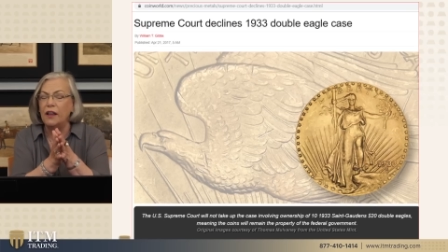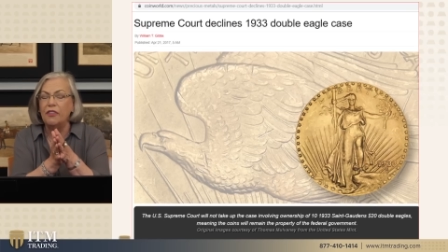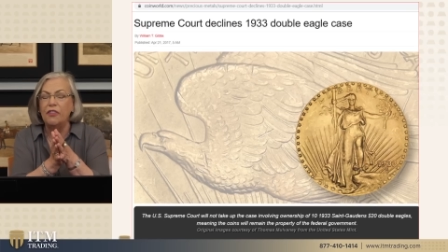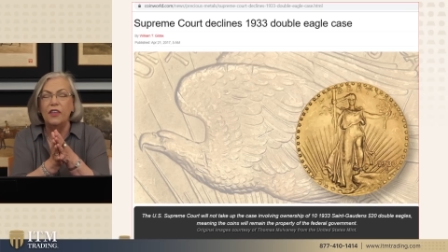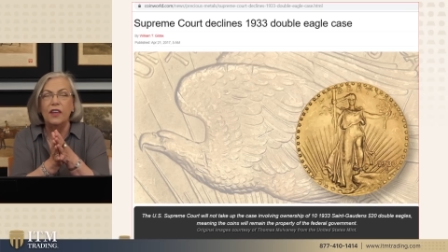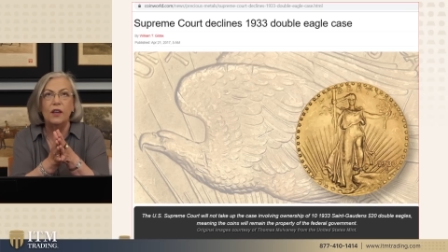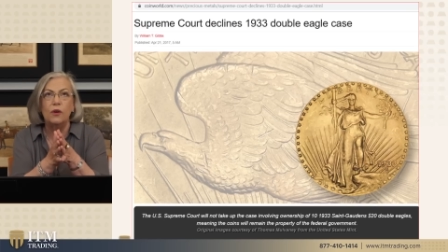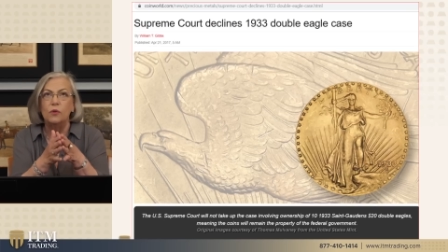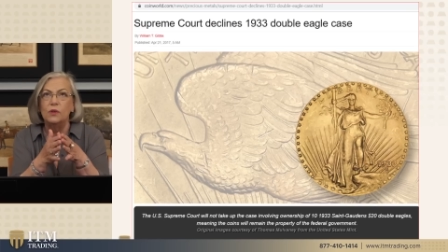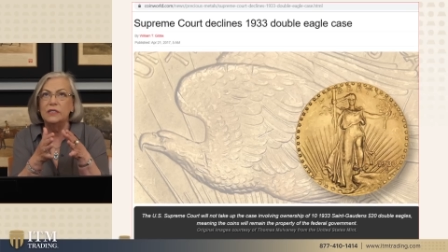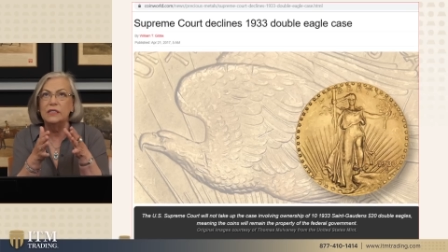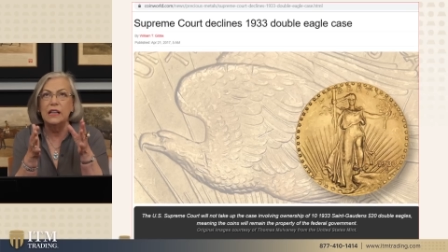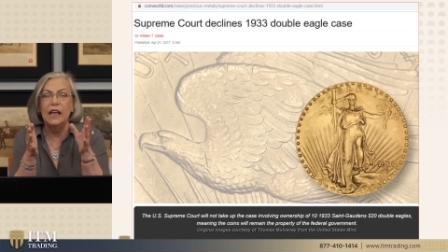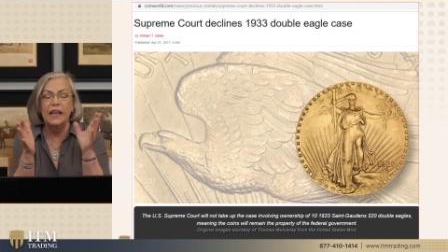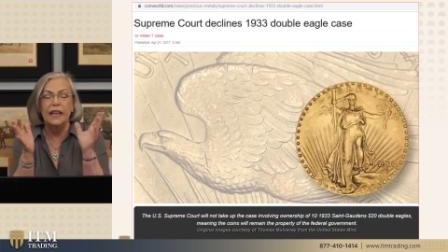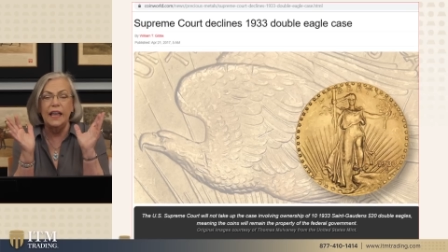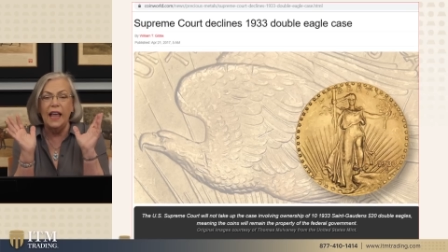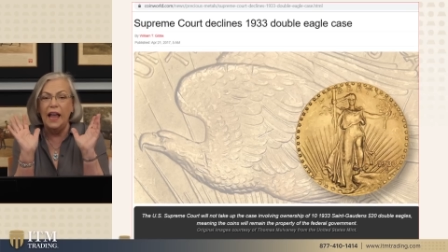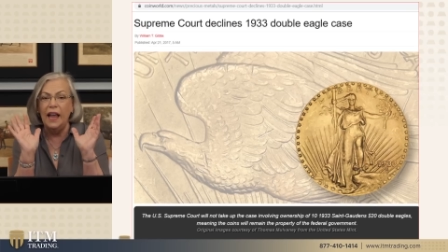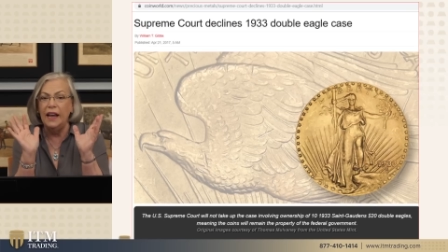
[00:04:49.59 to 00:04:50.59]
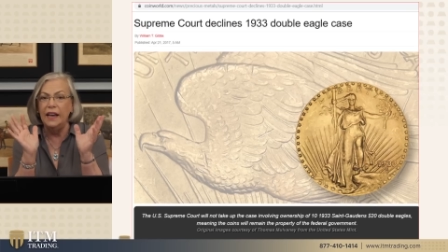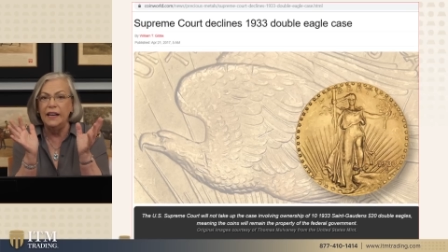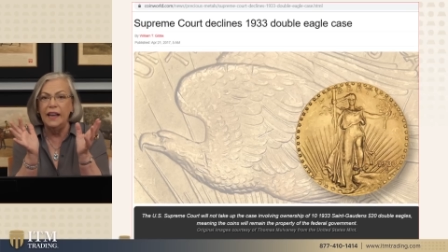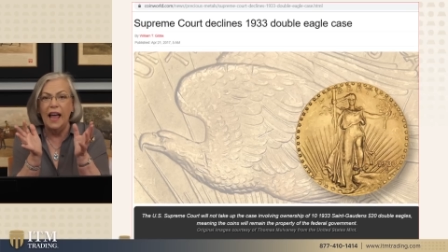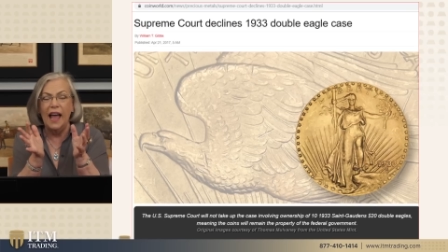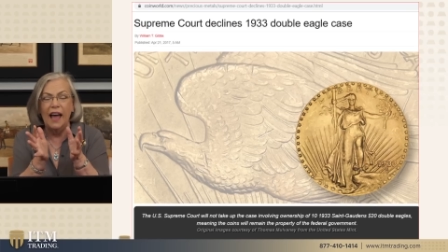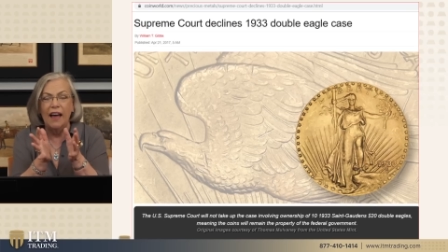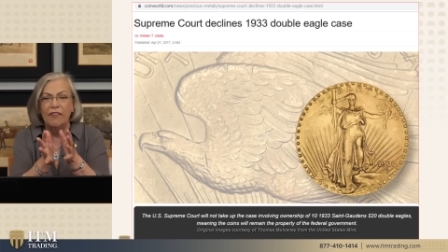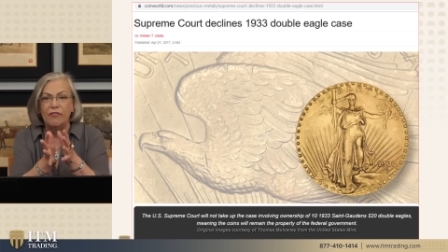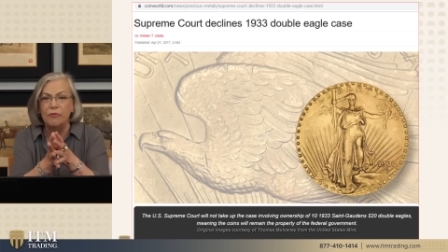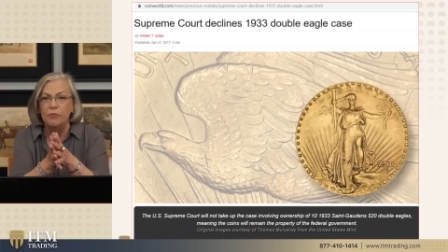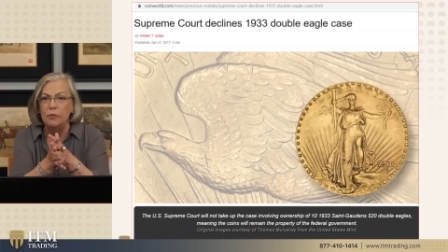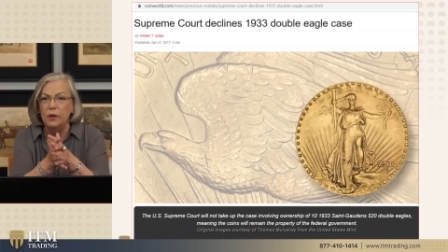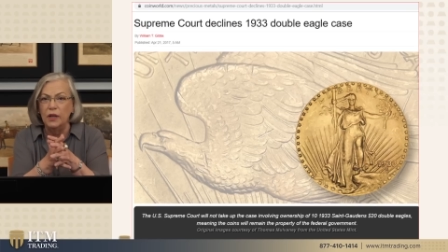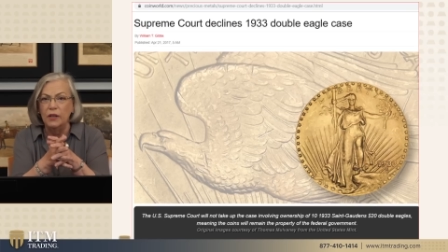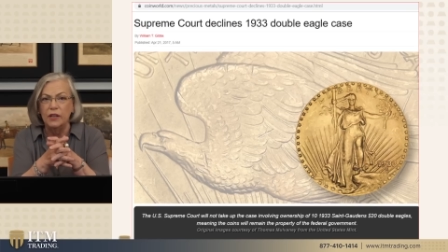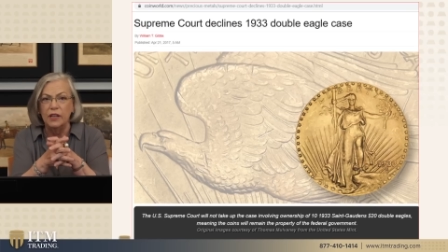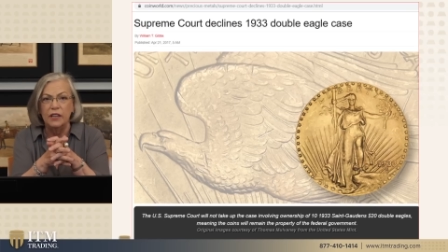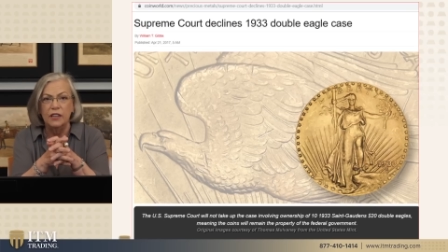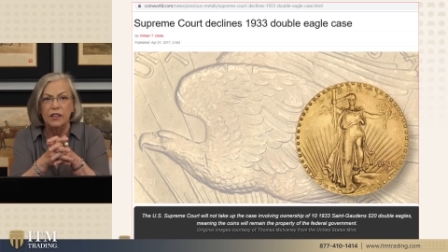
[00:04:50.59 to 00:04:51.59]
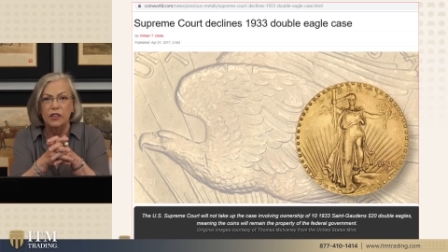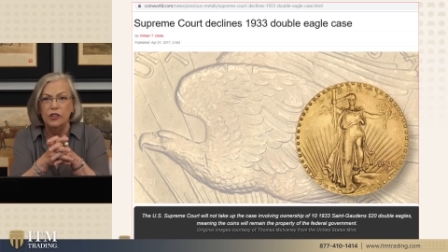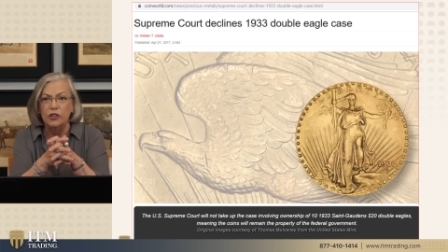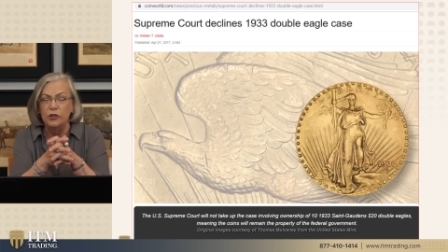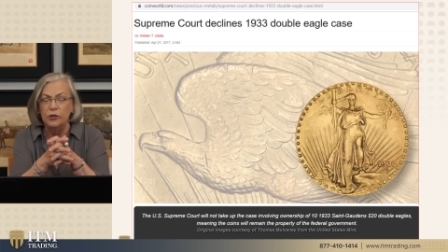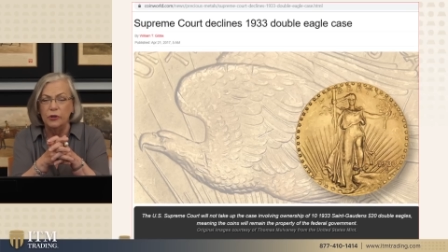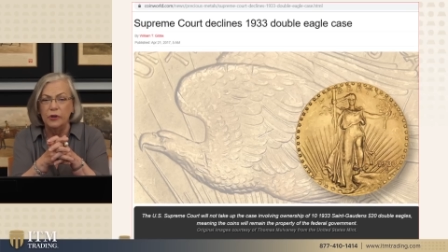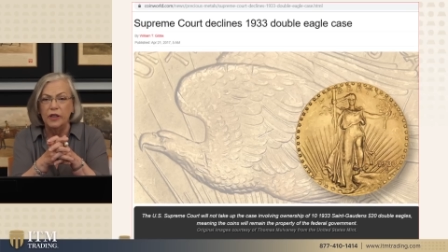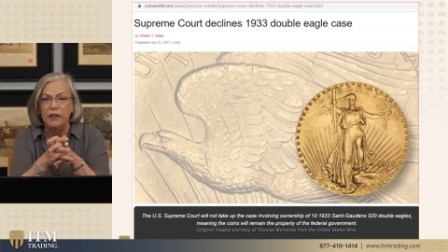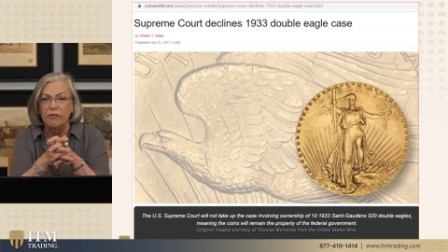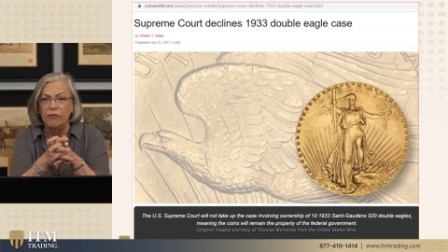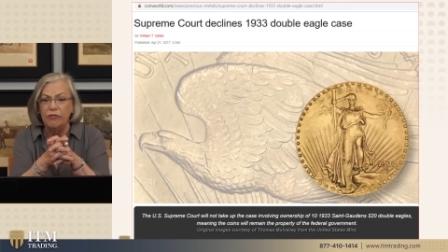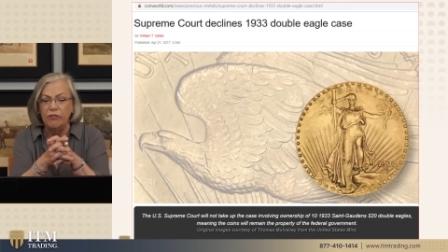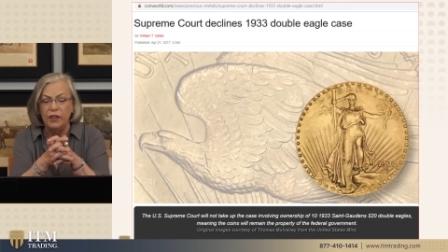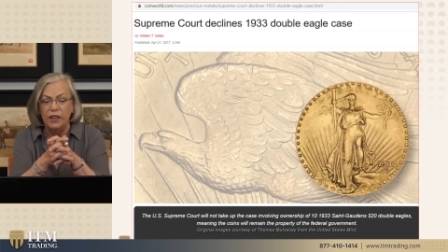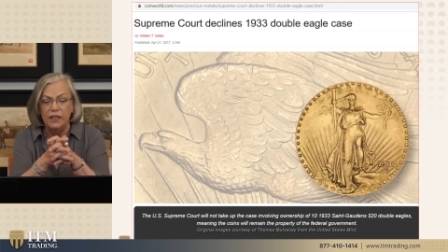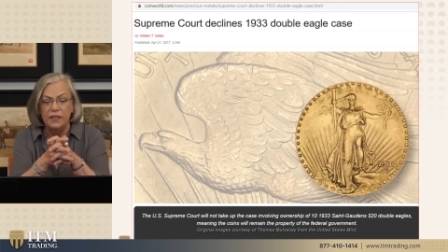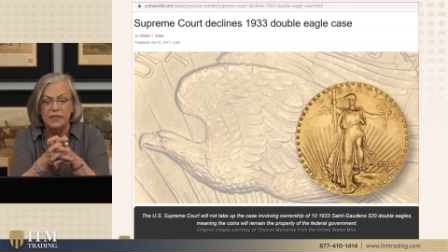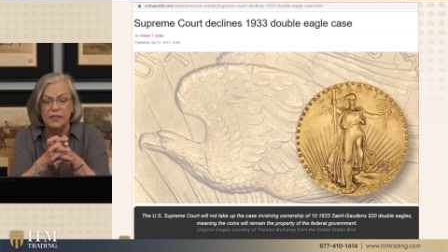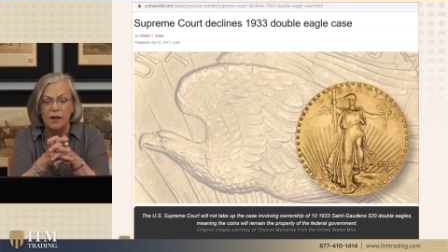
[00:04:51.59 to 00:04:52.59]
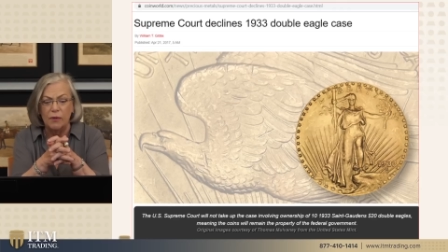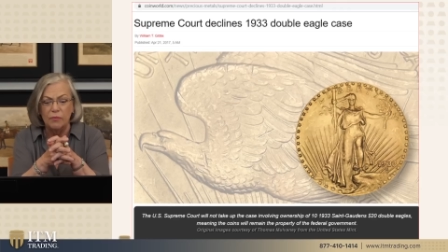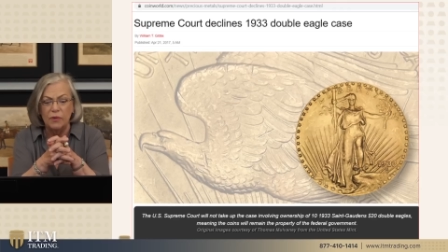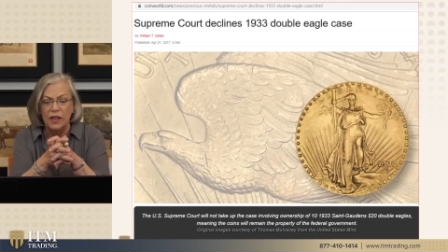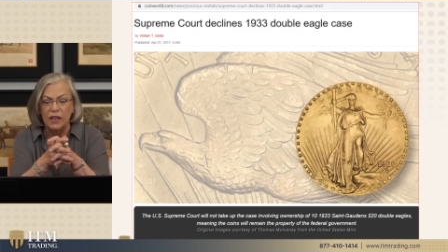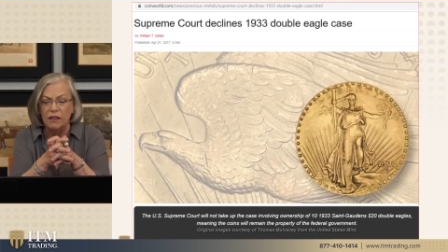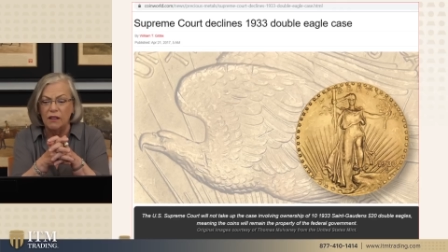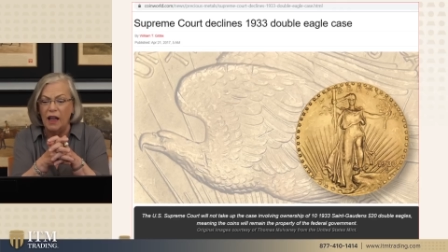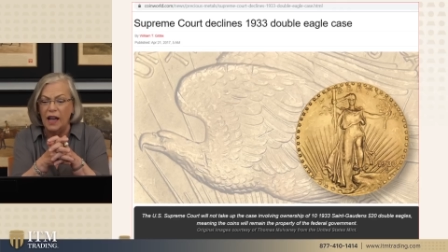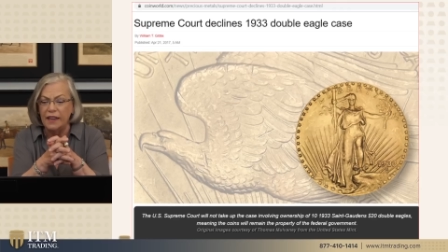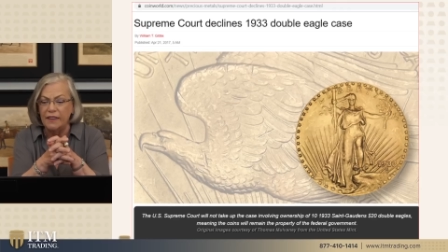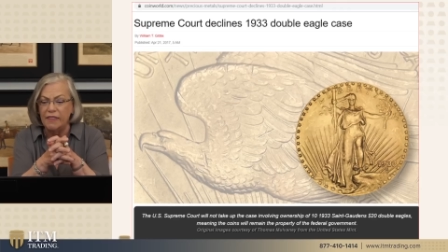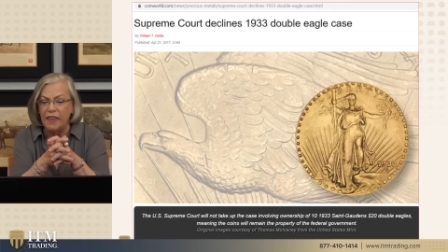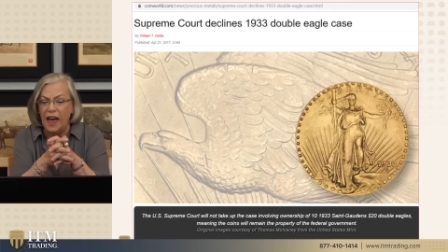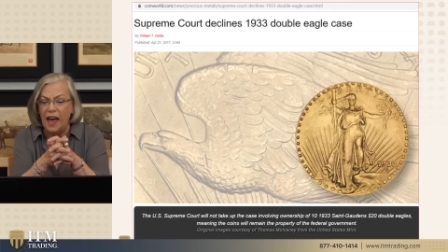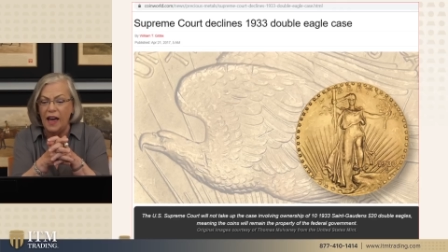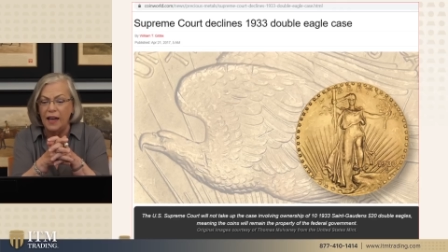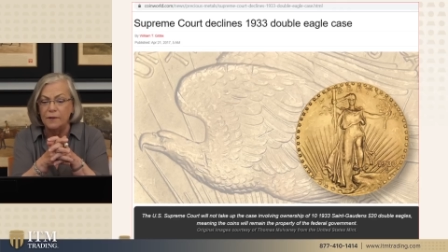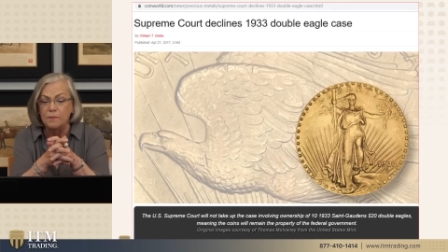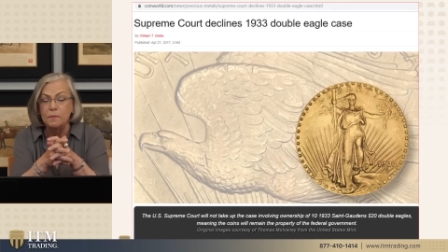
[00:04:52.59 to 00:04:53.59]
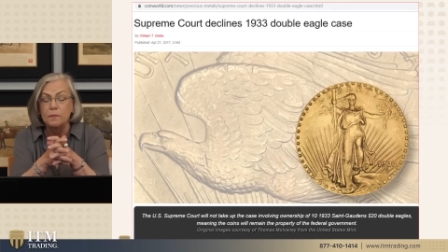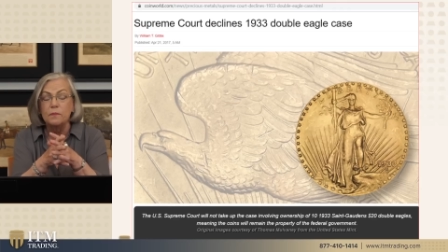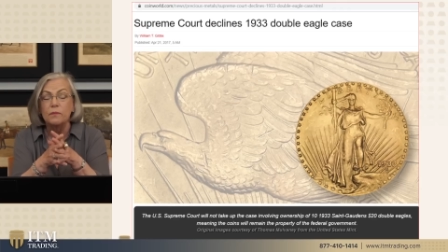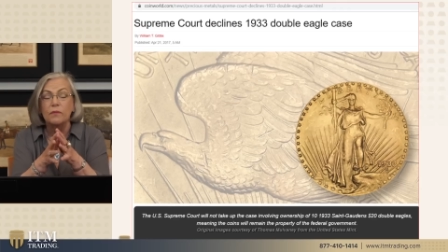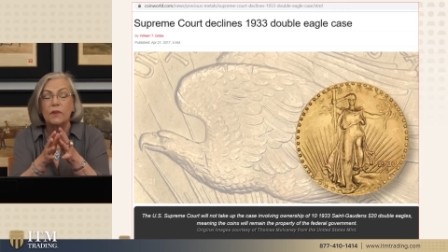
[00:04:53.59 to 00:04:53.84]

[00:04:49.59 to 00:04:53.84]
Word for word: I think it was like eight and a half million, including fees, something like that